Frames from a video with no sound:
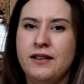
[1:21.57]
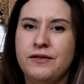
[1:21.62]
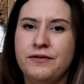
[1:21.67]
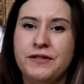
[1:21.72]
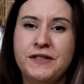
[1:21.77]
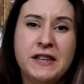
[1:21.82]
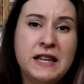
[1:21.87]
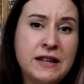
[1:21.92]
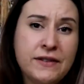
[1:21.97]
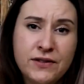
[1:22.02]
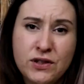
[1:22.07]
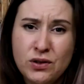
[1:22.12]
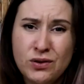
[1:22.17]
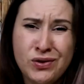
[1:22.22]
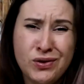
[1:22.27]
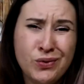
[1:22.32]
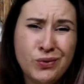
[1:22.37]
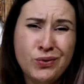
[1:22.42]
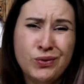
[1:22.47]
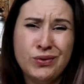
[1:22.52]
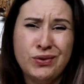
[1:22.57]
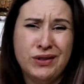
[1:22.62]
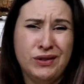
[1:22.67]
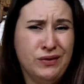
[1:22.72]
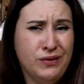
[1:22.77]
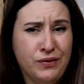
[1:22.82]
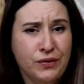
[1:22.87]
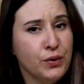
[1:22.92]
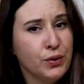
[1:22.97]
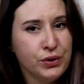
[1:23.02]
thieves' tools,
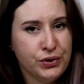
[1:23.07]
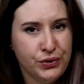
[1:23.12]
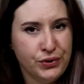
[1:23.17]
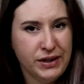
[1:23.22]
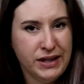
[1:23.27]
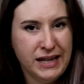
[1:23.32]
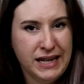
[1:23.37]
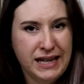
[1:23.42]
and forgery